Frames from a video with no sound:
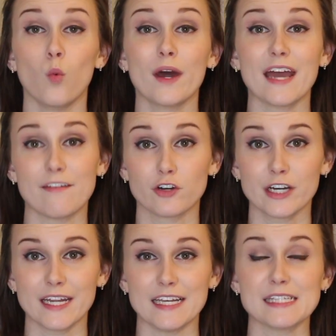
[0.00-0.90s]
Whatever
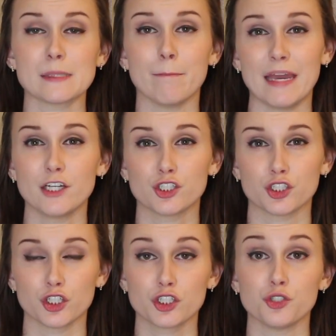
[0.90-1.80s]
it is, make
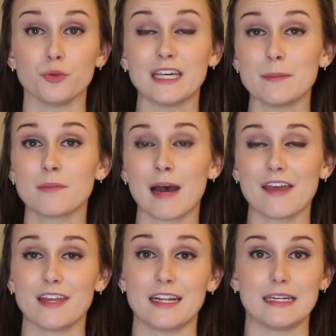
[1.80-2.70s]
sure to keep in
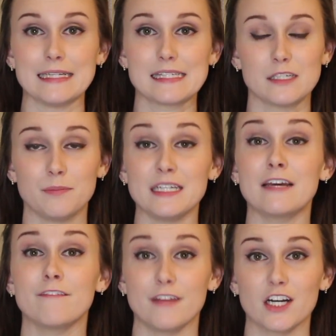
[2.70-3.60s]
mind that it needs to
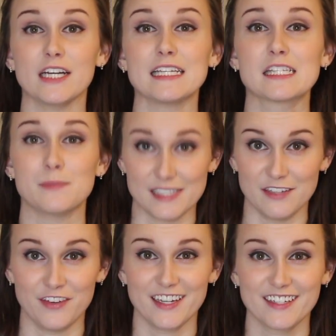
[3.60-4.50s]
be very
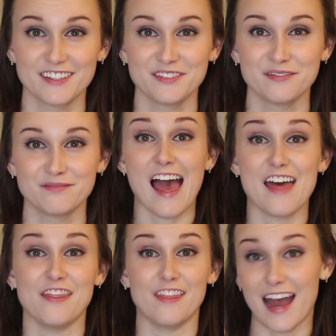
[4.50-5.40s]
specific.
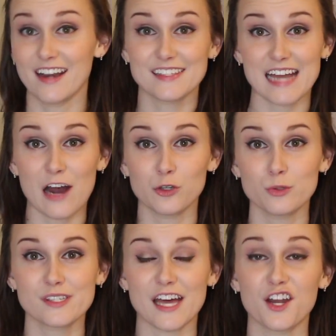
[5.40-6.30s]
And that is how you
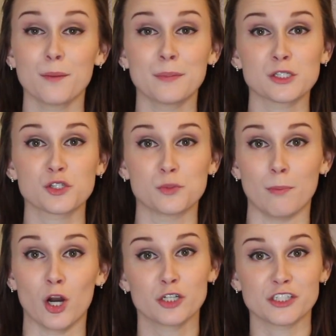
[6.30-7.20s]
set up
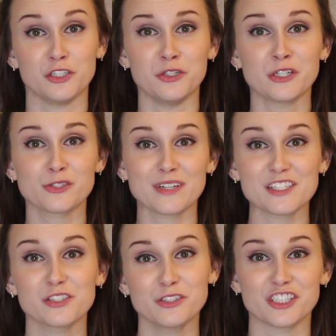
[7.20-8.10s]
SMART New Year's
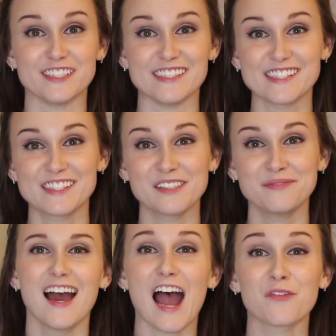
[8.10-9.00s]
resolutions.
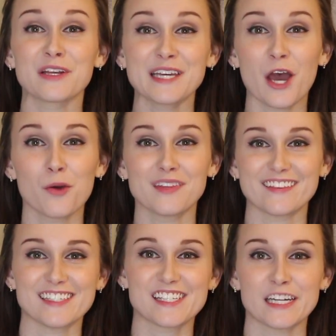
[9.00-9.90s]
I really hope that
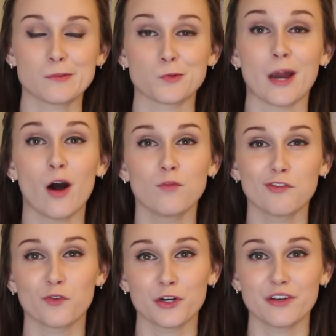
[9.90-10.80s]
these tips were helpful
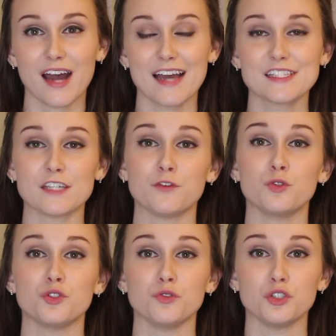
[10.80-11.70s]
for you guys. If you
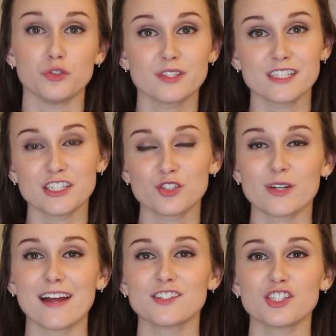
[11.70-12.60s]
do use this
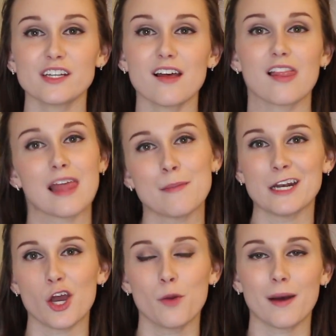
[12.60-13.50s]
strategy, let me
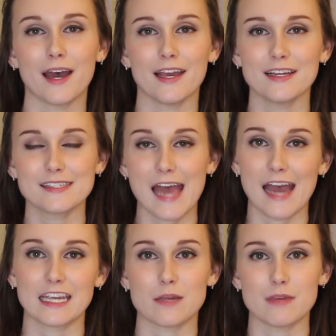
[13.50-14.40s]
know by
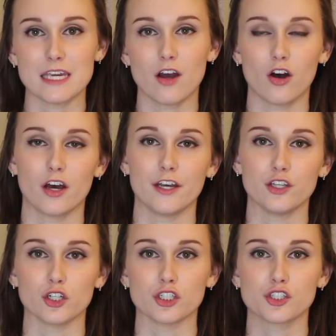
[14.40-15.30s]
tagging me on
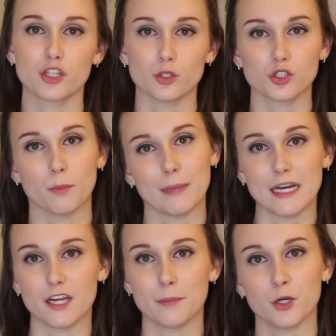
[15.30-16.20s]
your social
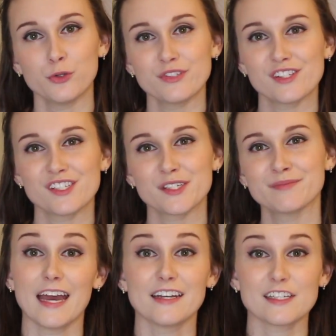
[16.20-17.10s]
media posts.
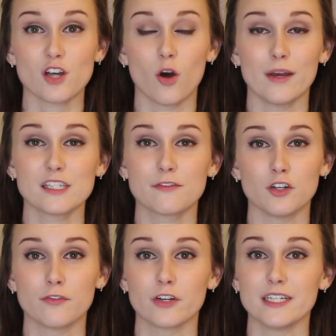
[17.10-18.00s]
And as always,
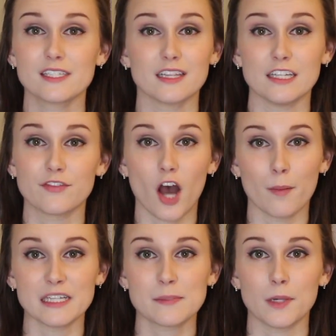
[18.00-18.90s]
feel free to leave
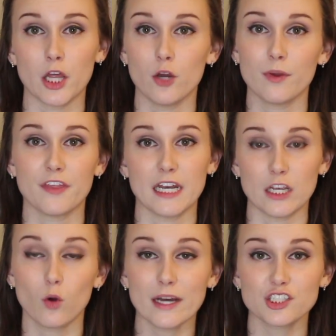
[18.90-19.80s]
comments below with
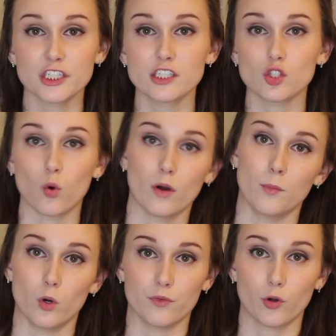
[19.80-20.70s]
any questions or
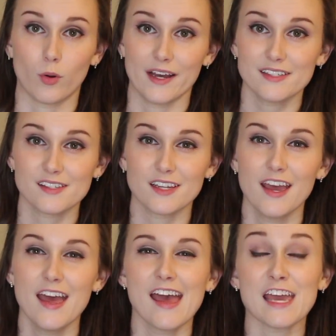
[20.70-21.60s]
more requests.
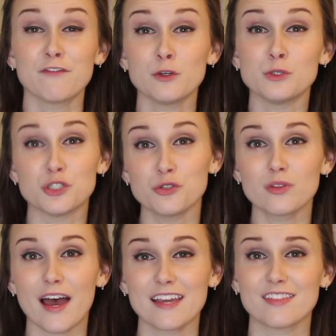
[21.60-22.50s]
If you do
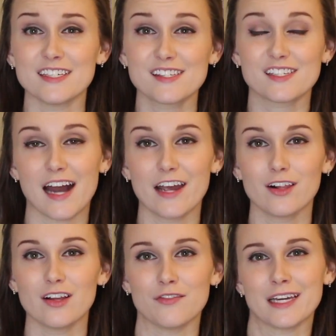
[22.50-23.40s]
like this
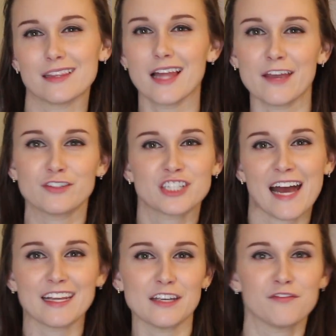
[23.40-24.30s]
style of life
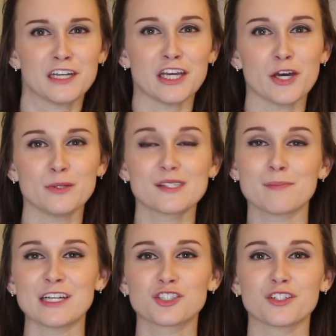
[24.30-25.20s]
chatty videos,
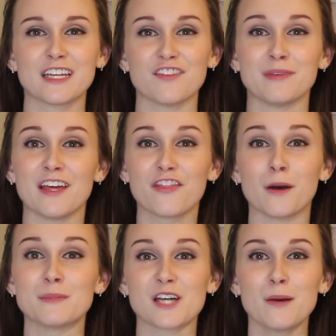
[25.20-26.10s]
make sure to give me a
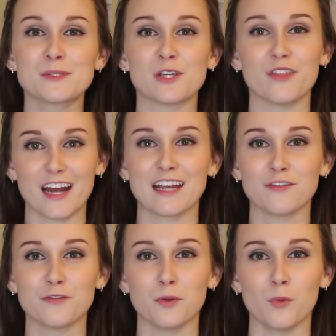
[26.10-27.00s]
thumbs up so that I
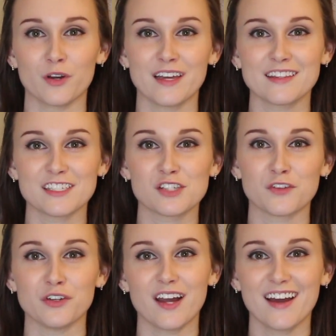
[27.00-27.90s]
can film more like this
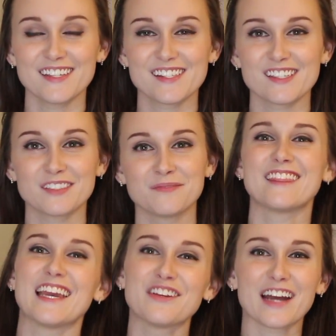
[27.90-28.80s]
for you guys.
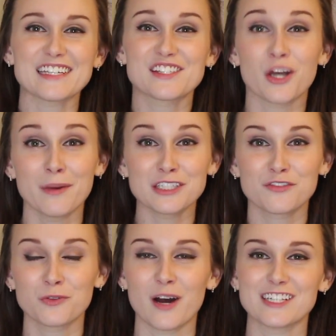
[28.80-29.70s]
Thank you guys so much
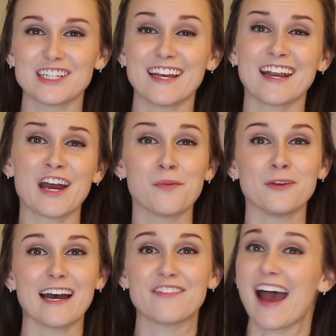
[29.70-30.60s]
for watching, and I hope
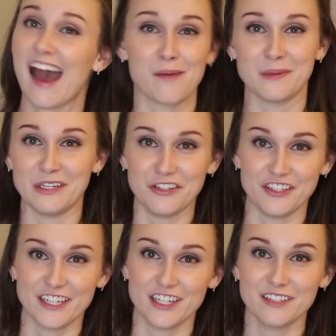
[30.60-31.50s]
you have a happy new
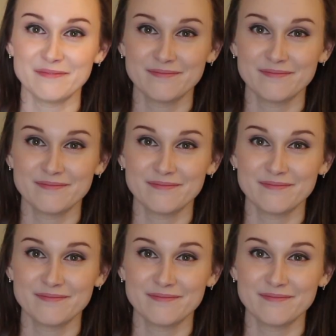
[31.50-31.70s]
year.